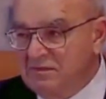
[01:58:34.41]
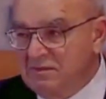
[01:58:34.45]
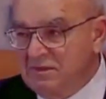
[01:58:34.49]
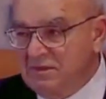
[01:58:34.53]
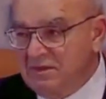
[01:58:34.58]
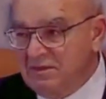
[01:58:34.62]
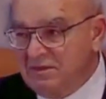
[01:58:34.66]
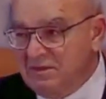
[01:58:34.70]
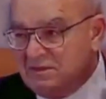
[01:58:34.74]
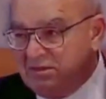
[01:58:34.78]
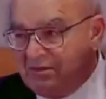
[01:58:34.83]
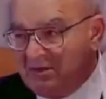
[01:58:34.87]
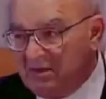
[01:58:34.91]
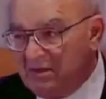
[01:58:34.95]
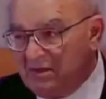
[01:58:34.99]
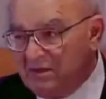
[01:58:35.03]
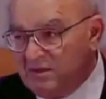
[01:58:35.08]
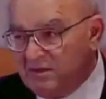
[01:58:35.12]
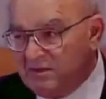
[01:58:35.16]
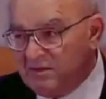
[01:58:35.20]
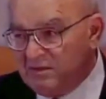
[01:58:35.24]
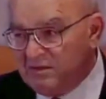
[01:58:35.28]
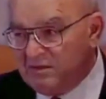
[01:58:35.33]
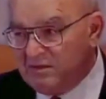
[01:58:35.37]
This is
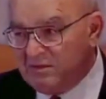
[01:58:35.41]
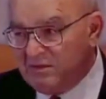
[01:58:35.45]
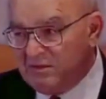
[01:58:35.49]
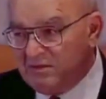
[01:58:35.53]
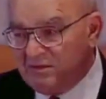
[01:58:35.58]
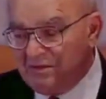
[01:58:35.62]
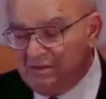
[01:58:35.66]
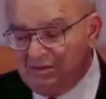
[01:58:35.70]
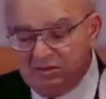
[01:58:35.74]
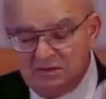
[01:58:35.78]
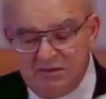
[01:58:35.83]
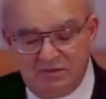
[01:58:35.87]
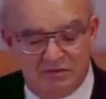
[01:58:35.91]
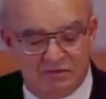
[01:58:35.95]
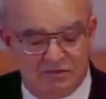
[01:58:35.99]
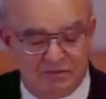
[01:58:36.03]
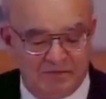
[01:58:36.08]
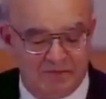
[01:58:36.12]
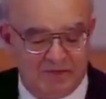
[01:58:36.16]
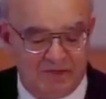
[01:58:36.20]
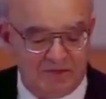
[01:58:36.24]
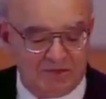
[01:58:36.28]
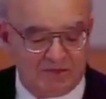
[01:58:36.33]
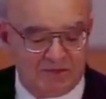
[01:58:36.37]
the recent
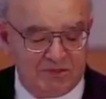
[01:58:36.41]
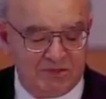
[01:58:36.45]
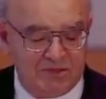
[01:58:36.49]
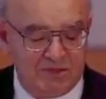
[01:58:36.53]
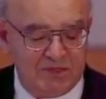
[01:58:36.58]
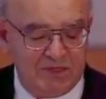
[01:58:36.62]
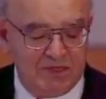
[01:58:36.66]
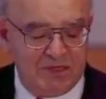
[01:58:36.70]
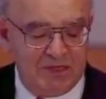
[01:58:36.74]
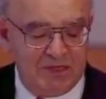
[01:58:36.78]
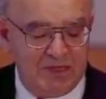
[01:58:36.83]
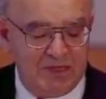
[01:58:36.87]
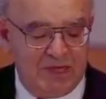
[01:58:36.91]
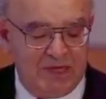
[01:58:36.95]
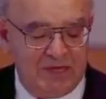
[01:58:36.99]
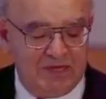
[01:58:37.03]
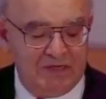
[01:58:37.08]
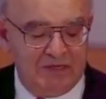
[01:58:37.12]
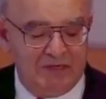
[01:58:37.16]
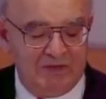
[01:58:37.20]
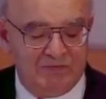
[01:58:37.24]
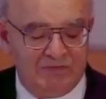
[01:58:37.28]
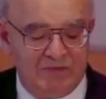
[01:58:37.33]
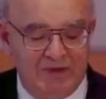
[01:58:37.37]
information.
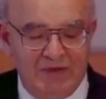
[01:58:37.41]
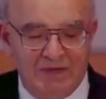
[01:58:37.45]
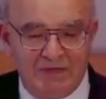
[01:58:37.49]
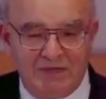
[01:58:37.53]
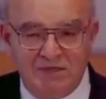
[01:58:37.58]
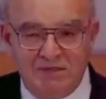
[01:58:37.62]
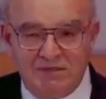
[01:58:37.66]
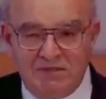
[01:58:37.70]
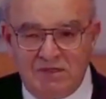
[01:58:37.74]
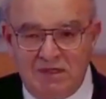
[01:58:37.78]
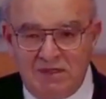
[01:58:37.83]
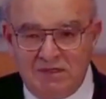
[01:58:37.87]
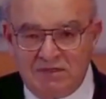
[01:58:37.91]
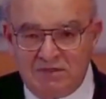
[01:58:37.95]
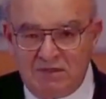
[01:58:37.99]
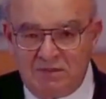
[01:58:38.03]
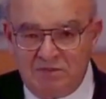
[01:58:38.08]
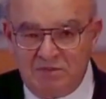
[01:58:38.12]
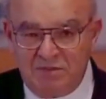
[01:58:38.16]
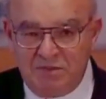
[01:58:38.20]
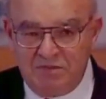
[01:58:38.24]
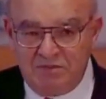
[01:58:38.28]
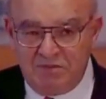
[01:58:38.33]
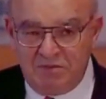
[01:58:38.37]
And in fact, it says
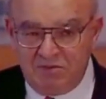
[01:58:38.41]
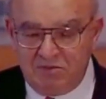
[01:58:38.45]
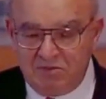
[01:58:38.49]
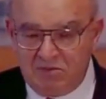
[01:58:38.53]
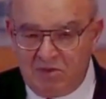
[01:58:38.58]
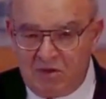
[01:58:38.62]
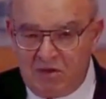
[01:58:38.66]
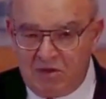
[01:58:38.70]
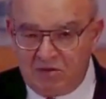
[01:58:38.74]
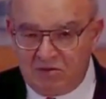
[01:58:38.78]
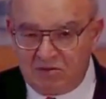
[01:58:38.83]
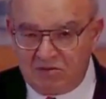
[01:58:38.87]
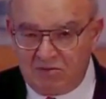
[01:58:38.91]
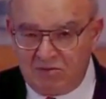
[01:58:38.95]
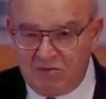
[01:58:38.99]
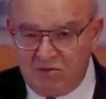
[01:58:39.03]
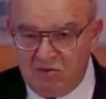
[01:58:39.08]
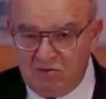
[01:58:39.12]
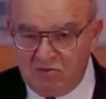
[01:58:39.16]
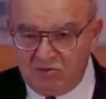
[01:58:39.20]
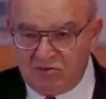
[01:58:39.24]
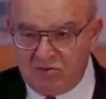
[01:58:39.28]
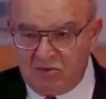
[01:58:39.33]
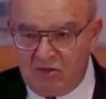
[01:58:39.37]
that people who are on a
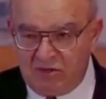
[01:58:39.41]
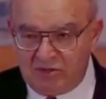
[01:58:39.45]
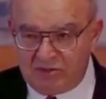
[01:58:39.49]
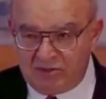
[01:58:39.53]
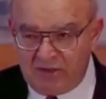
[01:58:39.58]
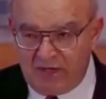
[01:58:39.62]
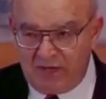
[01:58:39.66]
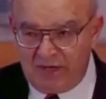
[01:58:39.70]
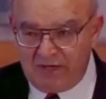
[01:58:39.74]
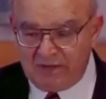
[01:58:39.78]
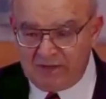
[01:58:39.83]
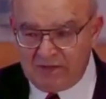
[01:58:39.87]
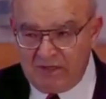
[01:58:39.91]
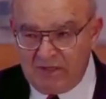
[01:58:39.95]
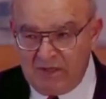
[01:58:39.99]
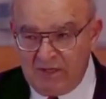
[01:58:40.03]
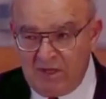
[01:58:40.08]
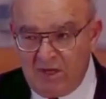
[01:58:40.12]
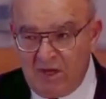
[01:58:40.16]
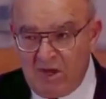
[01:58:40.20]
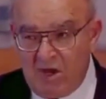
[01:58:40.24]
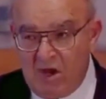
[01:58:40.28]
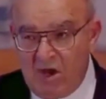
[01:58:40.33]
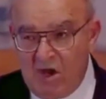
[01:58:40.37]
low salt diet
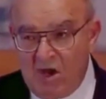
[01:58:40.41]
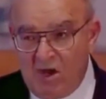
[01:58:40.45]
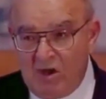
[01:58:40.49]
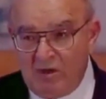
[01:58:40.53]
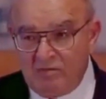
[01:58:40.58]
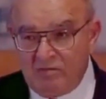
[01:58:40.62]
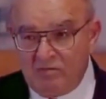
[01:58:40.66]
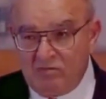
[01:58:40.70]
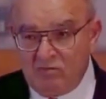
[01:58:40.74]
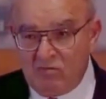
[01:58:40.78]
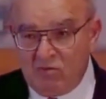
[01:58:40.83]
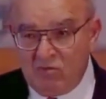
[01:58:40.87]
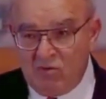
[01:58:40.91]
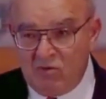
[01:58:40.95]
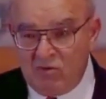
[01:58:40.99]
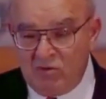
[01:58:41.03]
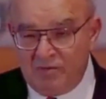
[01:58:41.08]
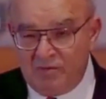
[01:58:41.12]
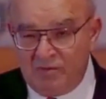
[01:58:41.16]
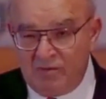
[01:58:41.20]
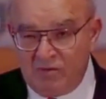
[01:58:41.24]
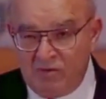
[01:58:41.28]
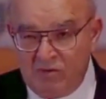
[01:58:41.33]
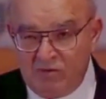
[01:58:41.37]
are
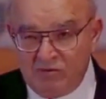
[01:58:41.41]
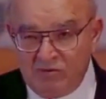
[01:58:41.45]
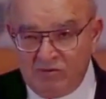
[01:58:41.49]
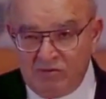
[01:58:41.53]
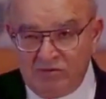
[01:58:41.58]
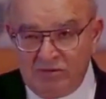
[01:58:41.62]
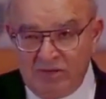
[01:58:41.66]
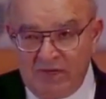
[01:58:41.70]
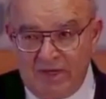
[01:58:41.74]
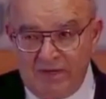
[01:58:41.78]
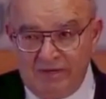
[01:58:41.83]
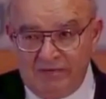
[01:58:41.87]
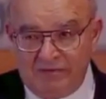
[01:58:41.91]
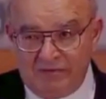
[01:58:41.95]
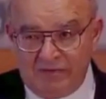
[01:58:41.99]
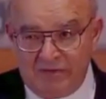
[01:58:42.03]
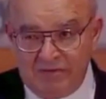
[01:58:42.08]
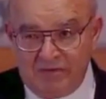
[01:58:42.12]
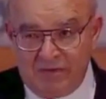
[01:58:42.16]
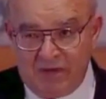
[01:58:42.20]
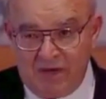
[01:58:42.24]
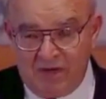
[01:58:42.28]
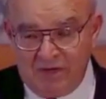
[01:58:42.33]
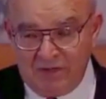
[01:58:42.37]
more prone to die
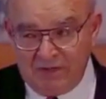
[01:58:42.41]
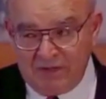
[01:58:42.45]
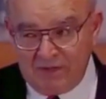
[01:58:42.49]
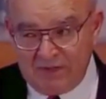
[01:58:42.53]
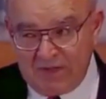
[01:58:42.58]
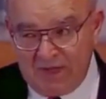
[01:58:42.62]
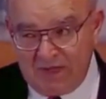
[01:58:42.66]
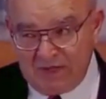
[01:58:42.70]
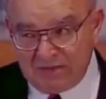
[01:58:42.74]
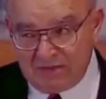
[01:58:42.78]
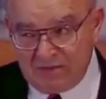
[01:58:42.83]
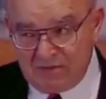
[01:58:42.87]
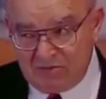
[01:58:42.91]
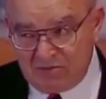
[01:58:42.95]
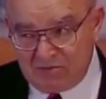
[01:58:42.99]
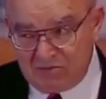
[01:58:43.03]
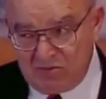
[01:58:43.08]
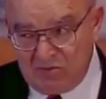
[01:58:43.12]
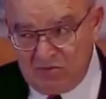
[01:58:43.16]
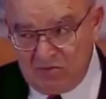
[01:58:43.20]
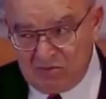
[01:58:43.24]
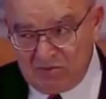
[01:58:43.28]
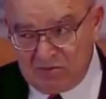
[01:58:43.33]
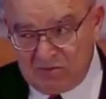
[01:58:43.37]
from heart attacks and
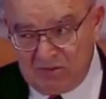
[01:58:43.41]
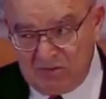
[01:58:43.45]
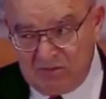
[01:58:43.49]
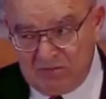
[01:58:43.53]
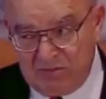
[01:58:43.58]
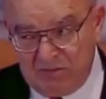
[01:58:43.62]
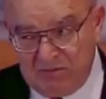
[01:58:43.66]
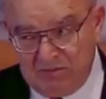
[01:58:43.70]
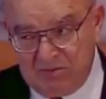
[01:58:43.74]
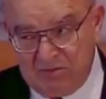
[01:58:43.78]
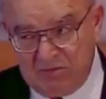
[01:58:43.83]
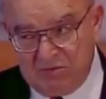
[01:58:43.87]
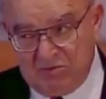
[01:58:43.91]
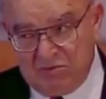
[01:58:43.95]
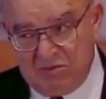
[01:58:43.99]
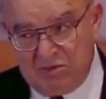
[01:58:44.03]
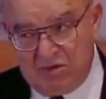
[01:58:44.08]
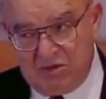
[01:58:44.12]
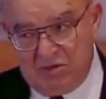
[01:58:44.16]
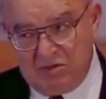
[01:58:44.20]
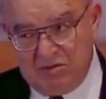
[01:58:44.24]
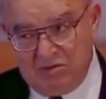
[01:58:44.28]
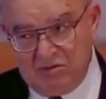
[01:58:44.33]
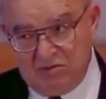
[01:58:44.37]
strokes than people who
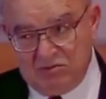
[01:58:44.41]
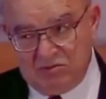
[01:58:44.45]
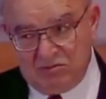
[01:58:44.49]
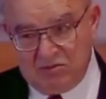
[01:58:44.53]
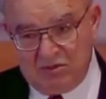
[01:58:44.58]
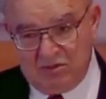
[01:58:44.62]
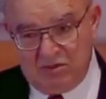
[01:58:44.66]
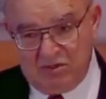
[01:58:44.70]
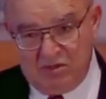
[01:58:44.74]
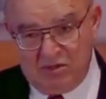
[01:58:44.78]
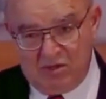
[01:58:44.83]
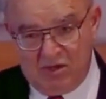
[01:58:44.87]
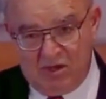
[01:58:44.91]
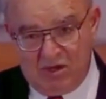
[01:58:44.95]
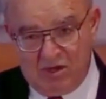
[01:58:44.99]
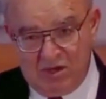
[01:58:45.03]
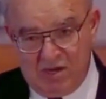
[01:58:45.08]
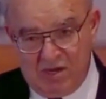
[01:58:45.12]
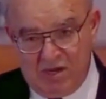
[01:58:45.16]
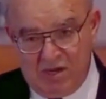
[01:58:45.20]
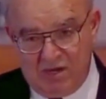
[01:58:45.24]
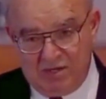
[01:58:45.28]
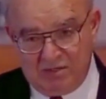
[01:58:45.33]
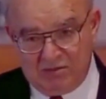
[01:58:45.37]
are on low salt,
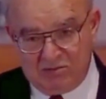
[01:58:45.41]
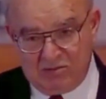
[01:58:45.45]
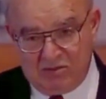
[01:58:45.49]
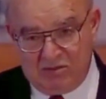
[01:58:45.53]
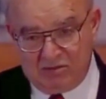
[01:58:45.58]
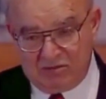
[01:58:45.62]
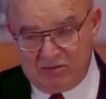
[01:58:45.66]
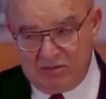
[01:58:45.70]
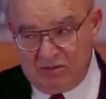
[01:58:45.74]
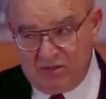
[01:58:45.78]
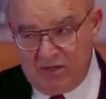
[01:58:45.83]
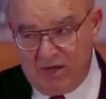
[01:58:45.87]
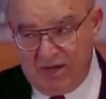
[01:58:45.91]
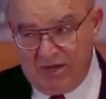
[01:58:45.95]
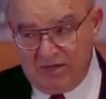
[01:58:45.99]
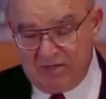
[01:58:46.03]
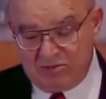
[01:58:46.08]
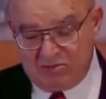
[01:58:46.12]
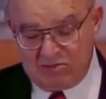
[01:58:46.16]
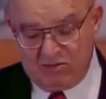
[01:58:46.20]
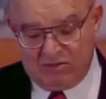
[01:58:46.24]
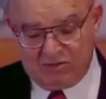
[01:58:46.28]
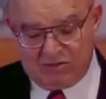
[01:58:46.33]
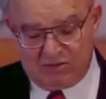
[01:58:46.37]
higher
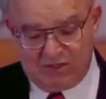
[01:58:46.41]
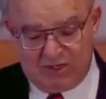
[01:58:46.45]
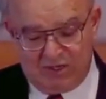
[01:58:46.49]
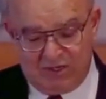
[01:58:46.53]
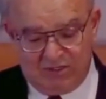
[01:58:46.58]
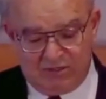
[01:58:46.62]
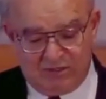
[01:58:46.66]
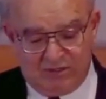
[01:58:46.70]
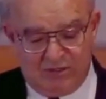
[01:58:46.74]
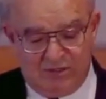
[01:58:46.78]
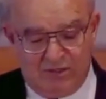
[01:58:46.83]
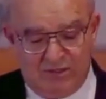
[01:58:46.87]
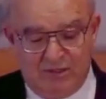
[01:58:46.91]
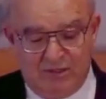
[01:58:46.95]
salt diet.